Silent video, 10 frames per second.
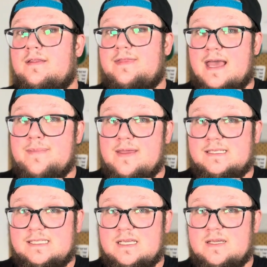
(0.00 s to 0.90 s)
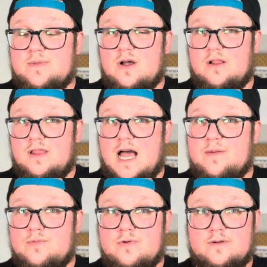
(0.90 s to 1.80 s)
that may seem a
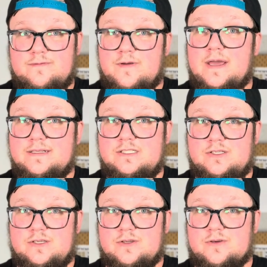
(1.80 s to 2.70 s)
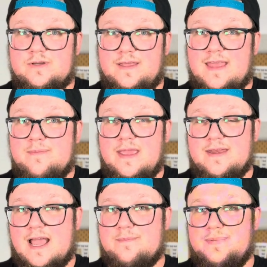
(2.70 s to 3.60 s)
lot more fun to you, and that may
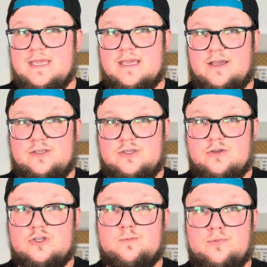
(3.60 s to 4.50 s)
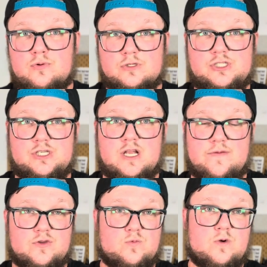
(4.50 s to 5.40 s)
not be a huge portion
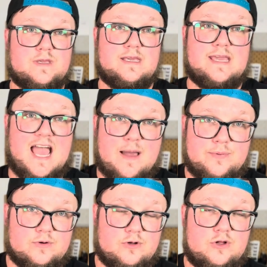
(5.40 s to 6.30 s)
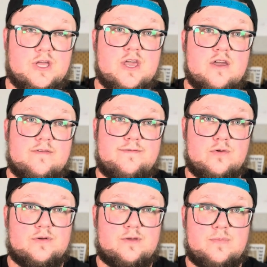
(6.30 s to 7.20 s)
of your working capital
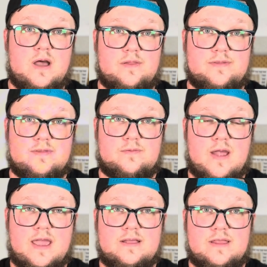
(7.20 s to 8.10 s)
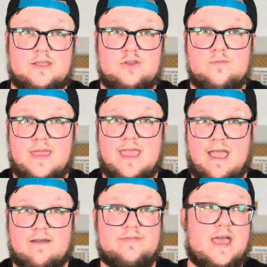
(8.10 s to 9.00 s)
for the month, right? Like you may
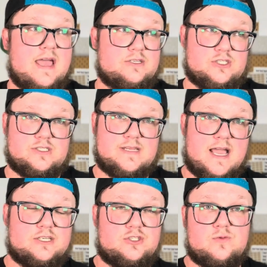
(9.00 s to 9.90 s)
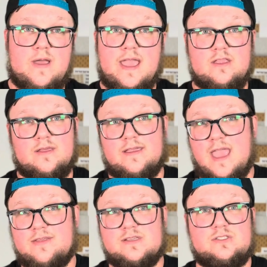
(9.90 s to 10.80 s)
have that just stashed away and you're like,
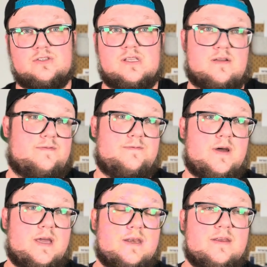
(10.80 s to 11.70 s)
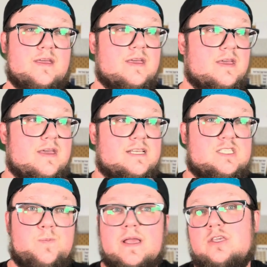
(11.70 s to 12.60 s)
hey, this looks like a fun
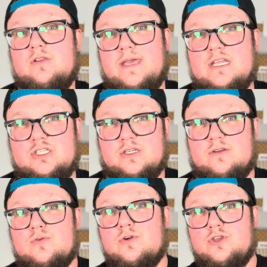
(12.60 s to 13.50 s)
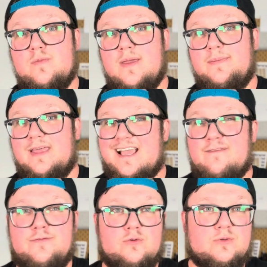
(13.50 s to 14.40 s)
speculation. Or you may be like, I
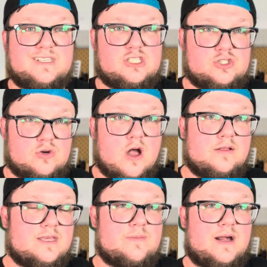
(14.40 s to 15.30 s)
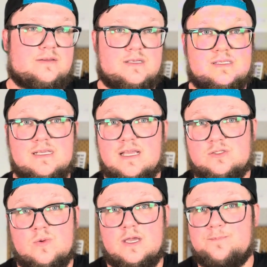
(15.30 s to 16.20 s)
feel really strongly about this. And
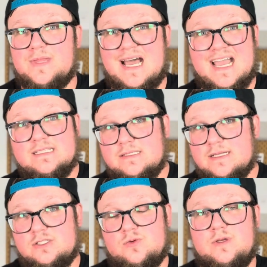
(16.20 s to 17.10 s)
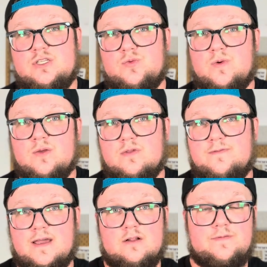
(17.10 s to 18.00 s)
guess what? Hindsight's 2020 with
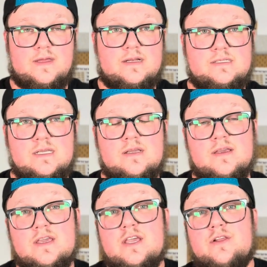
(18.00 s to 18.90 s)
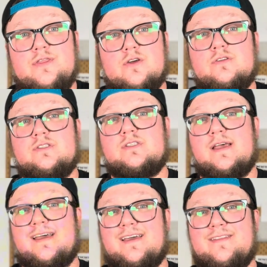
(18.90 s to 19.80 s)
Final Fantasy. Those
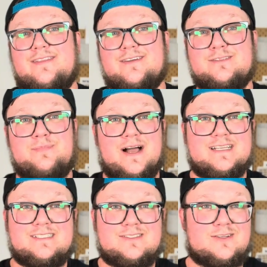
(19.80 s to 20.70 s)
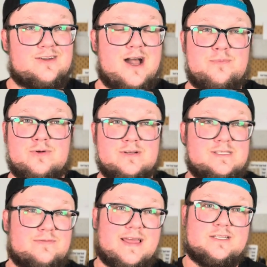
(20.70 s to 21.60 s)
boxes are
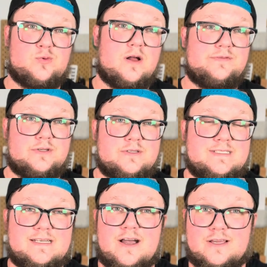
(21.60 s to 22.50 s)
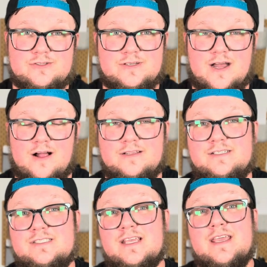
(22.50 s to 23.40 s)
upwards of like $1,200,
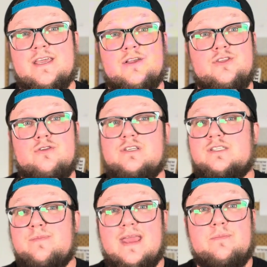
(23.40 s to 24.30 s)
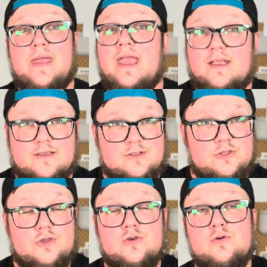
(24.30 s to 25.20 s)
$1,300. You just made bank.
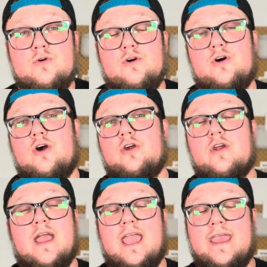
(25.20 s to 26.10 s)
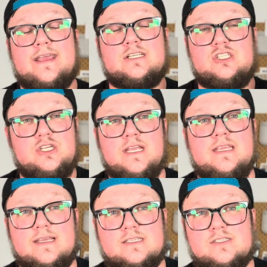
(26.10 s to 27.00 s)
You are a
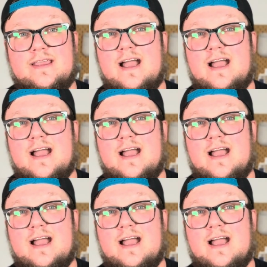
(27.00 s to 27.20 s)
genius. Like